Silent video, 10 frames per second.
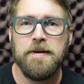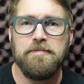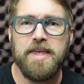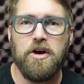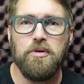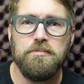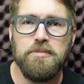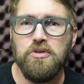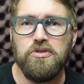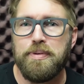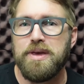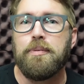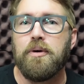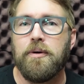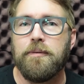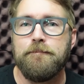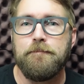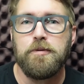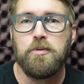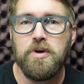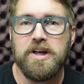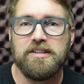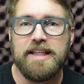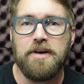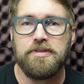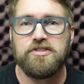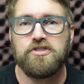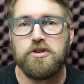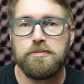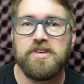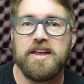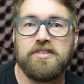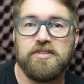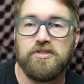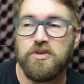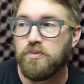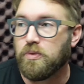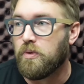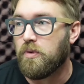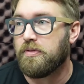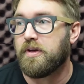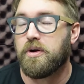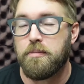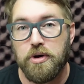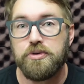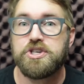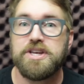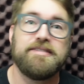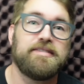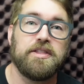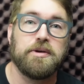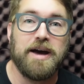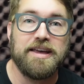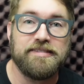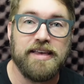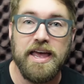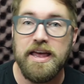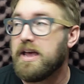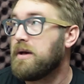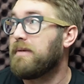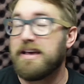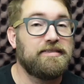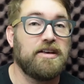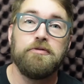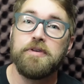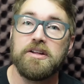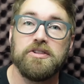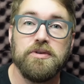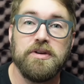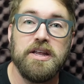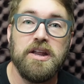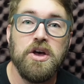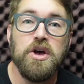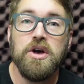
Now, most people would allow these circumstances to rule their emotions and their mindset, myself included.